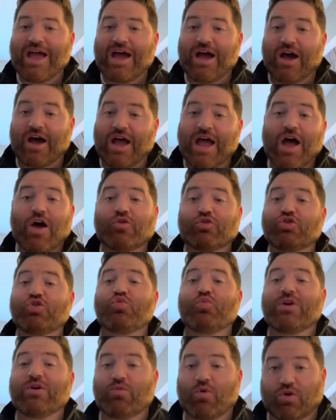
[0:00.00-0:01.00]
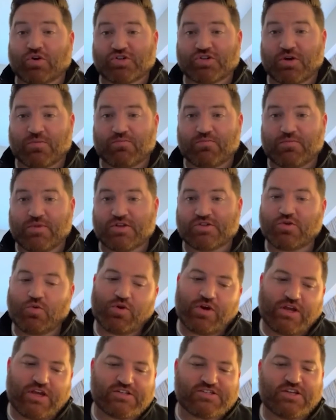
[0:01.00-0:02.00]
how do we worship? And so we're
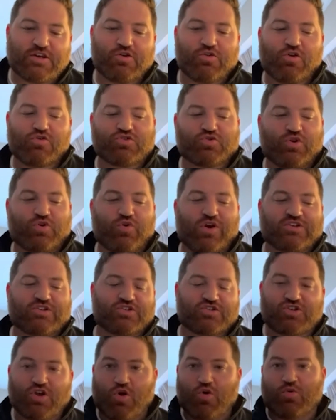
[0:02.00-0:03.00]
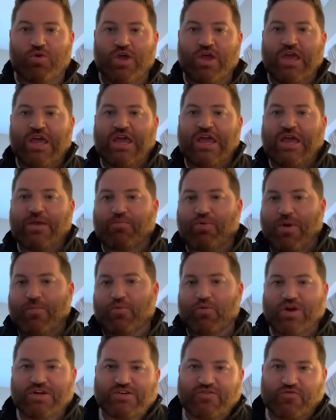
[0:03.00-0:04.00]
going to consider those three questions. So in
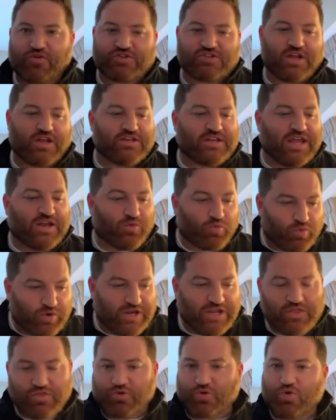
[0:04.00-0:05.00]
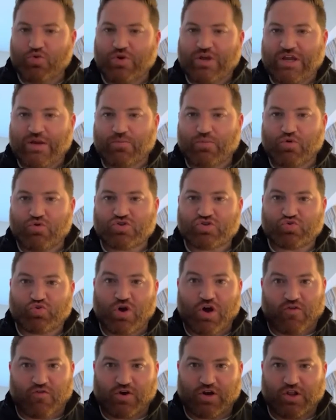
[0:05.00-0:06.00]
preparation for Sunday, read through Hebrews
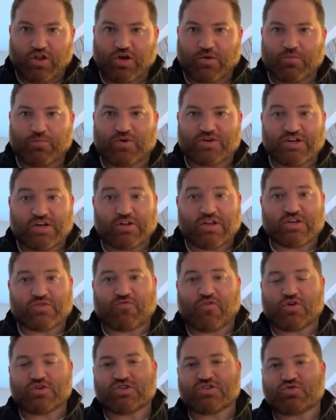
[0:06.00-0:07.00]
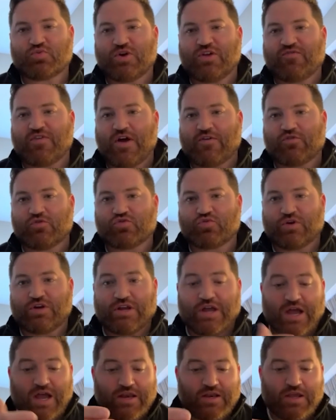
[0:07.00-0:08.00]
12. We're going to look particularly at verses 25 through
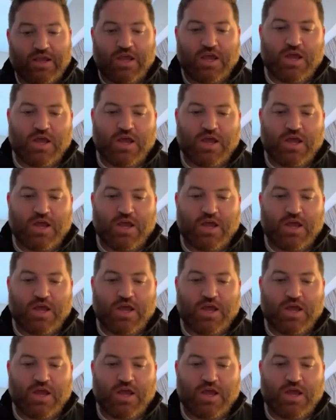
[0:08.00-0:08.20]
29,